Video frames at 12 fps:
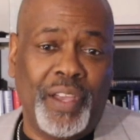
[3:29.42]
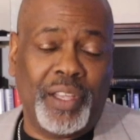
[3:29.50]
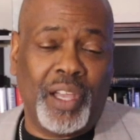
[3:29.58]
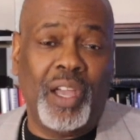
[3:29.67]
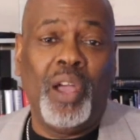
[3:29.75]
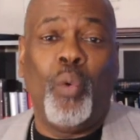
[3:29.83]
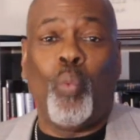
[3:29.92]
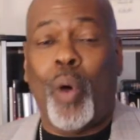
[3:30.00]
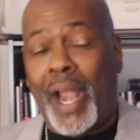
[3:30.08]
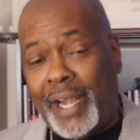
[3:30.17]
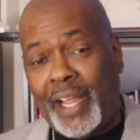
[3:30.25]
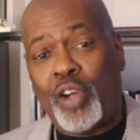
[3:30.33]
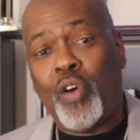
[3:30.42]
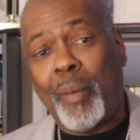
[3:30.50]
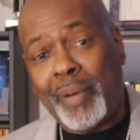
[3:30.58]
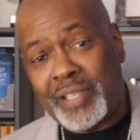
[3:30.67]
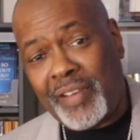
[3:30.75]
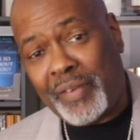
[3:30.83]
failure. Why did I
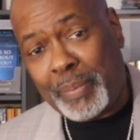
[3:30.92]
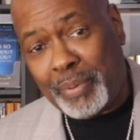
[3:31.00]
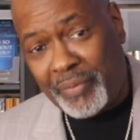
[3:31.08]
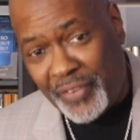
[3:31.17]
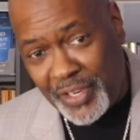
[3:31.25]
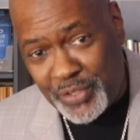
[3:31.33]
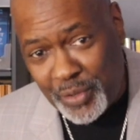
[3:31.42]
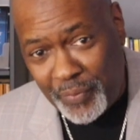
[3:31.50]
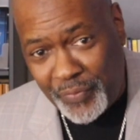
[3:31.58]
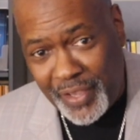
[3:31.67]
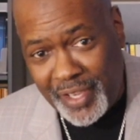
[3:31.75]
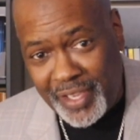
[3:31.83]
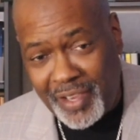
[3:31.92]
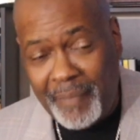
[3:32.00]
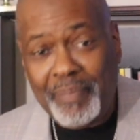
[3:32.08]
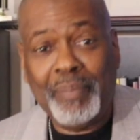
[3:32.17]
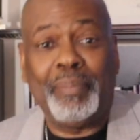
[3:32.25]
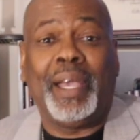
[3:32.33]
call myself a professional
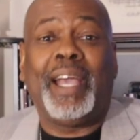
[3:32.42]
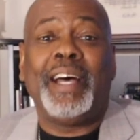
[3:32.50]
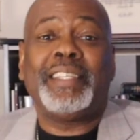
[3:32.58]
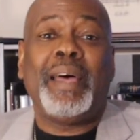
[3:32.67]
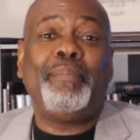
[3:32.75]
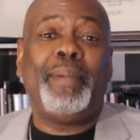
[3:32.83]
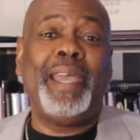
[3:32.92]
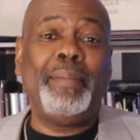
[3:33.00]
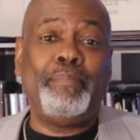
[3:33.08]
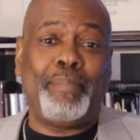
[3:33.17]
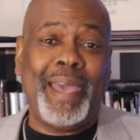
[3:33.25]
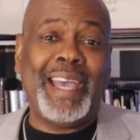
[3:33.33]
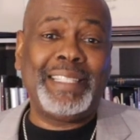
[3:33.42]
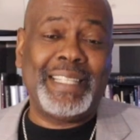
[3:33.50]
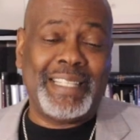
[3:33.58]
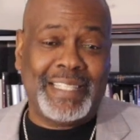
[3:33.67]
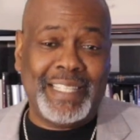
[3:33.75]
failure? Because I made bad